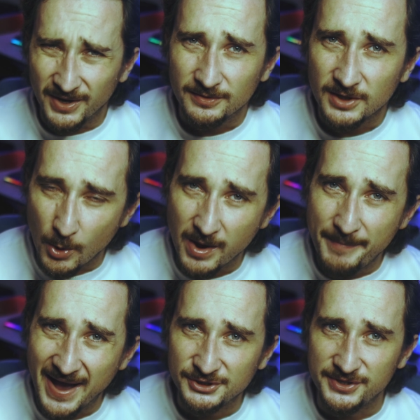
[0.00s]
But going
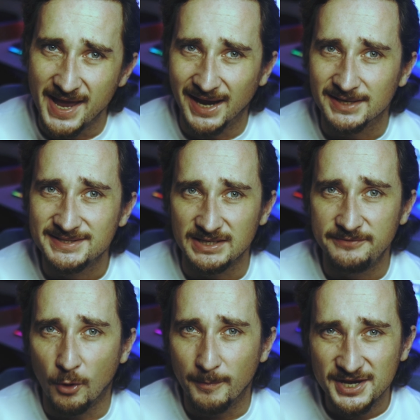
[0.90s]
back to the LLC
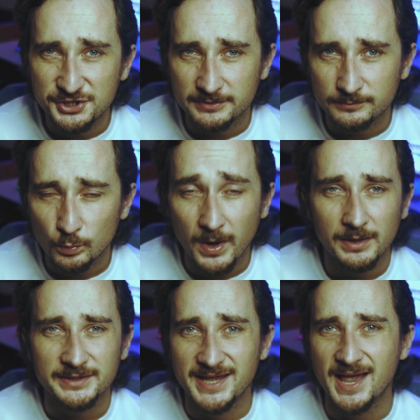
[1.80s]
formation,
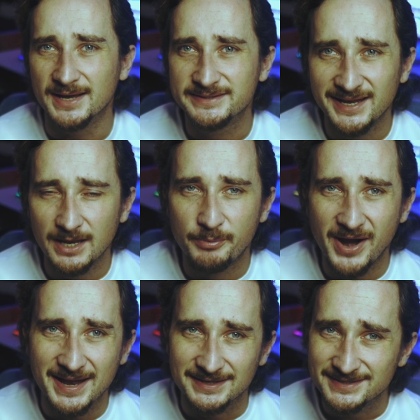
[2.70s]
well, yeah, Tailor
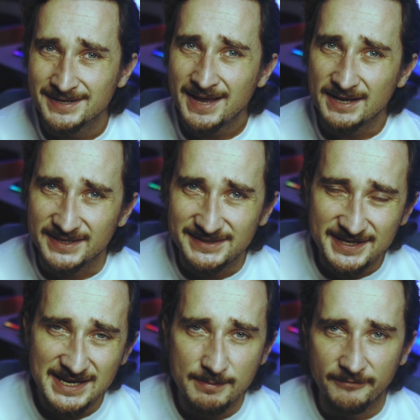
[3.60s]
Brands has a
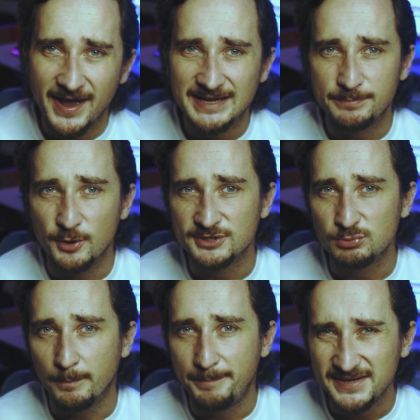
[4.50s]
team of experts
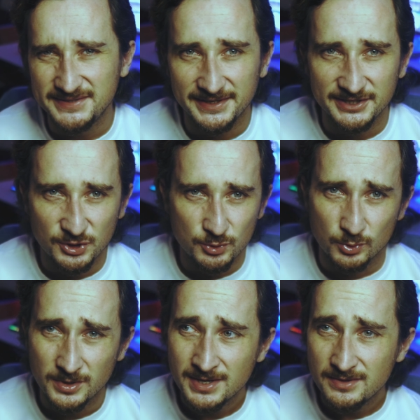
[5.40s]
who will basically
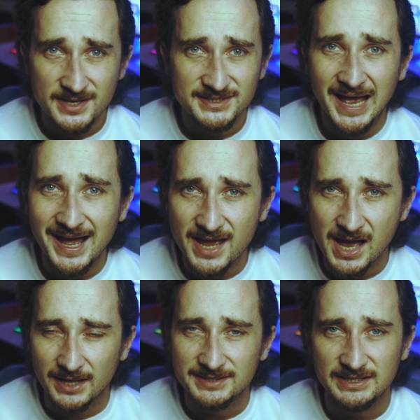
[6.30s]
do the entire
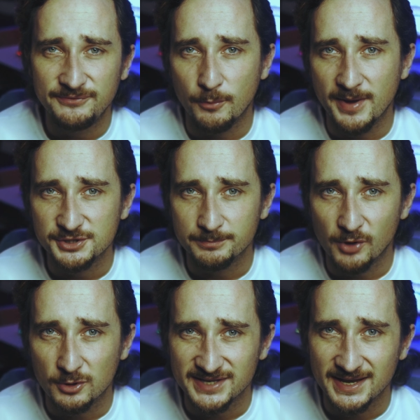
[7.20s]
LLC formation
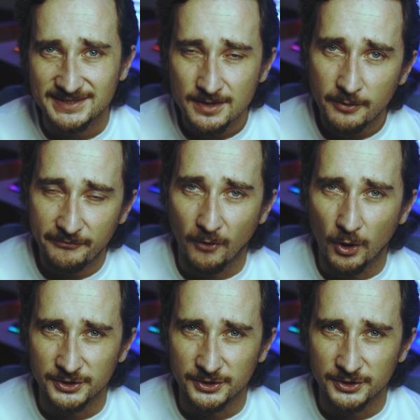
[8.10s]
process for